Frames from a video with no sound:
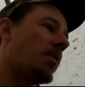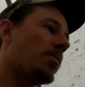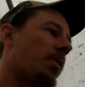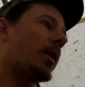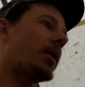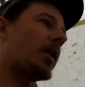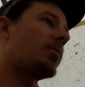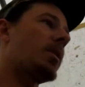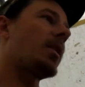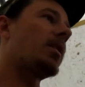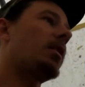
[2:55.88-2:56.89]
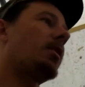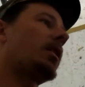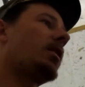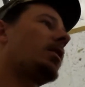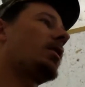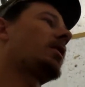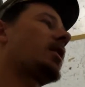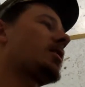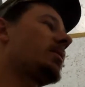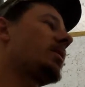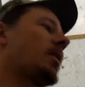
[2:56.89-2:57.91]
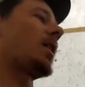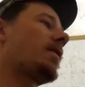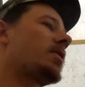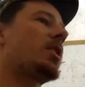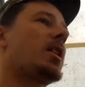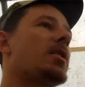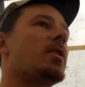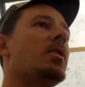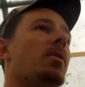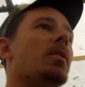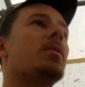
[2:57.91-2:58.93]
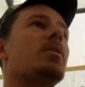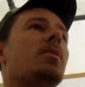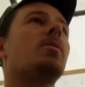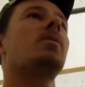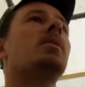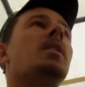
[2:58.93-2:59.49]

probably next weekend or later on next week when I have a chance to do it. So